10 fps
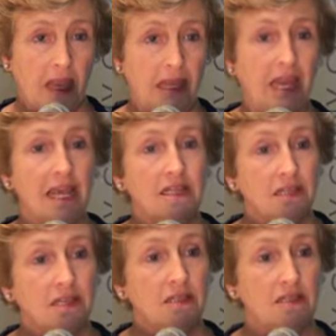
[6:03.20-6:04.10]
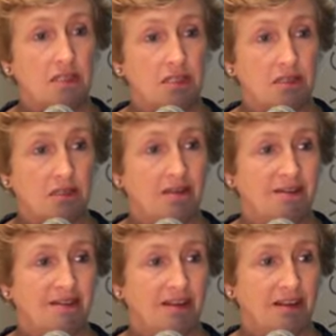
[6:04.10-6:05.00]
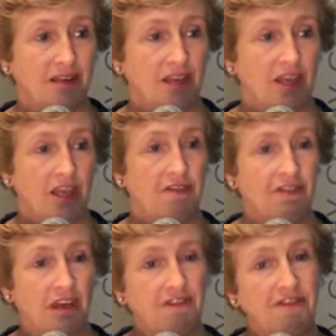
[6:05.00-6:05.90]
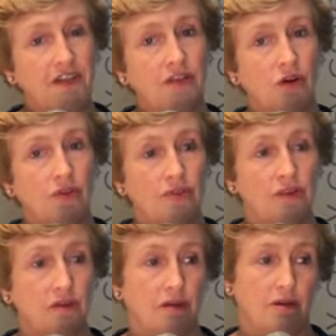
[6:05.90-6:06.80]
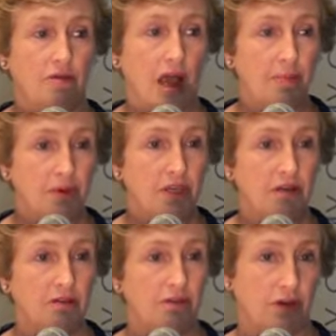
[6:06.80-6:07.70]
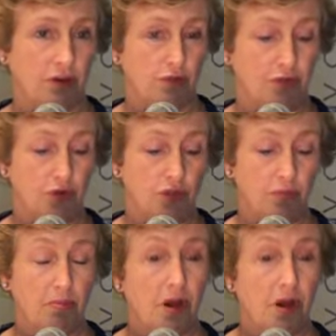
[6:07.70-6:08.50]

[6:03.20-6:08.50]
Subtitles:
Later in the season, if they feed on the ripening fruit,